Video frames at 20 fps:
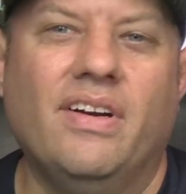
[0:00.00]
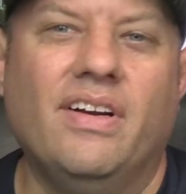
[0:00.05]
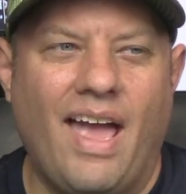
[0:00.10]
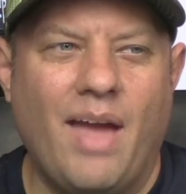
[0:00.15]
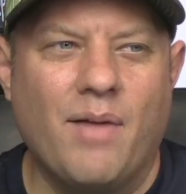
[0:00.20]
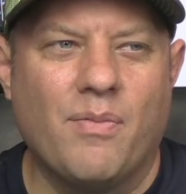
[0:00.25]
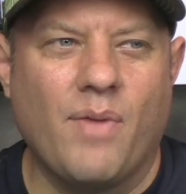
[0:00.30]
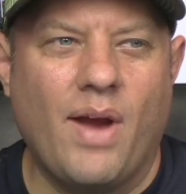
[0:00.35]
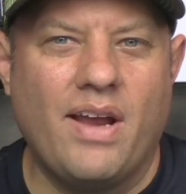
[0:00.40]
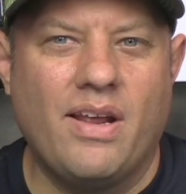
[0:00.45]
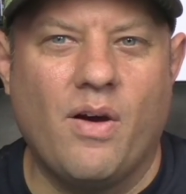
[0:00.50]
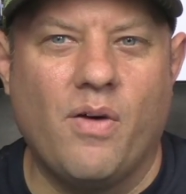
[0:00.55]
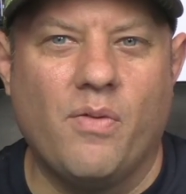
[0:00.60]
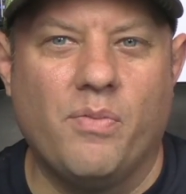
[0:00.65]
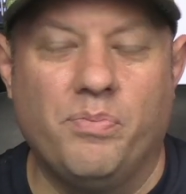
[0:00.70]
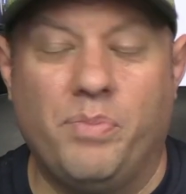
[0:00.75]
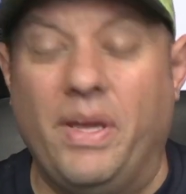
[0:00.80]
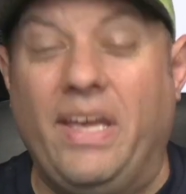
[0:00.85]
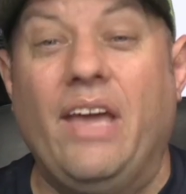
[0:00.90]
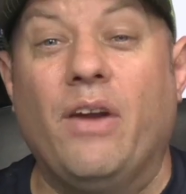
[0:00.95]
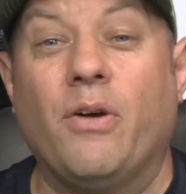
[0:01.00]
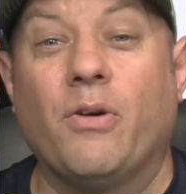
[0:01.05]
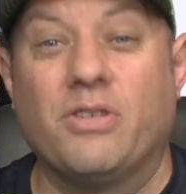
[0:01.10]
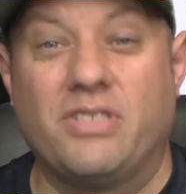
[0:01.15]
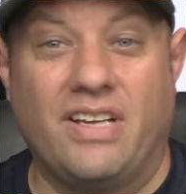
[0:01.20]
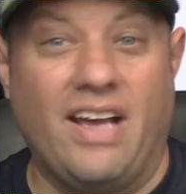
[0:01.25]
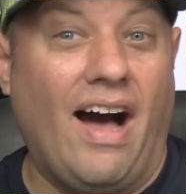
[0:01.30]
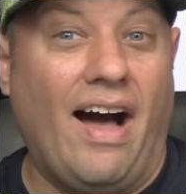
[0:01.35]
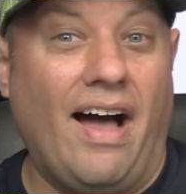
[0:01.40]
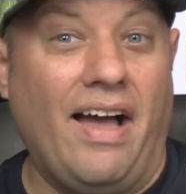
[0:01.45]
Ham Radio
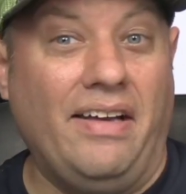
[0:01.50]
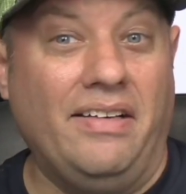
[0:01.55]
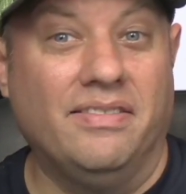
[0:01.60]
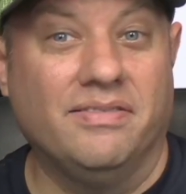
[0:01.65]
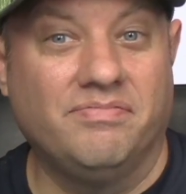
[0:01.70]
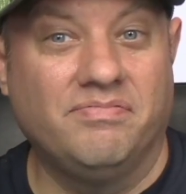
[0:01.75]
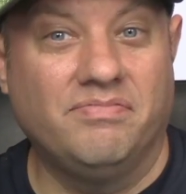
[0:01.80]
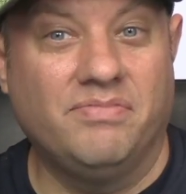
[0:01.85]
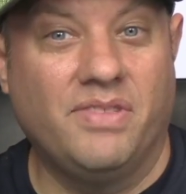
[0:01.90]
Beginner's Guide.